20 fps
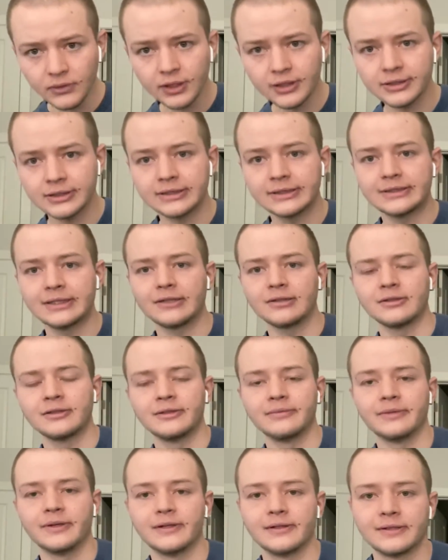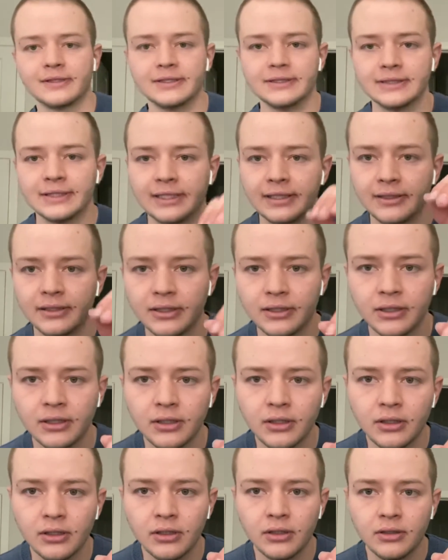just settled in the Balkans. Like
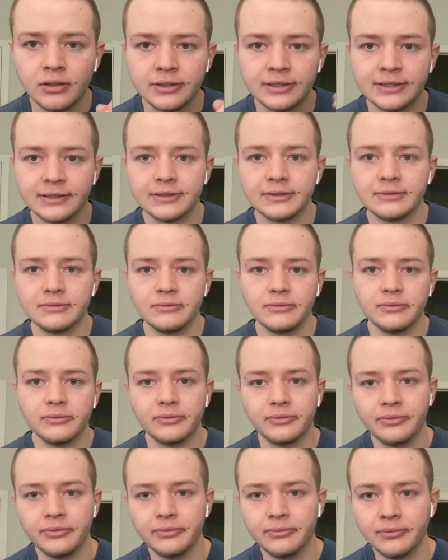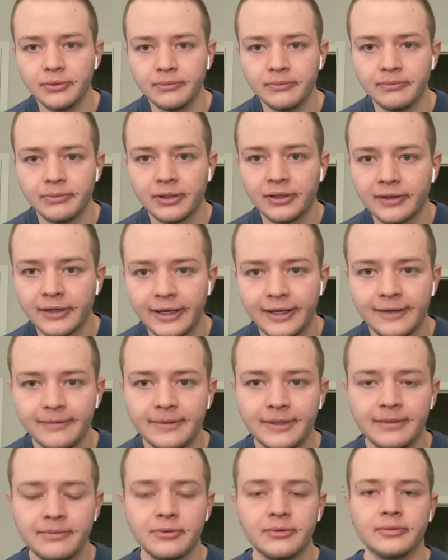since Balkanic
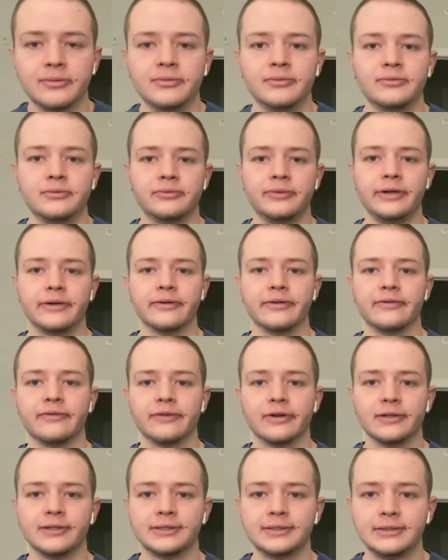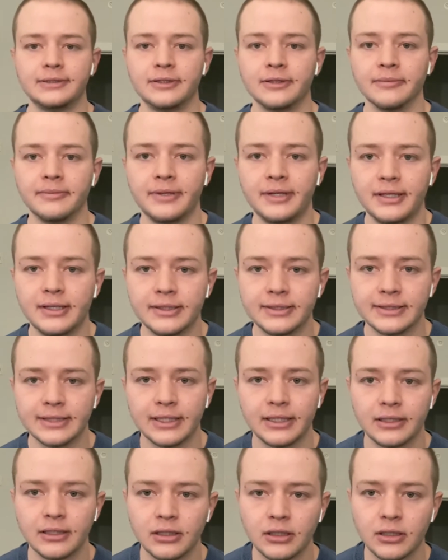people, we were the first Europeans, like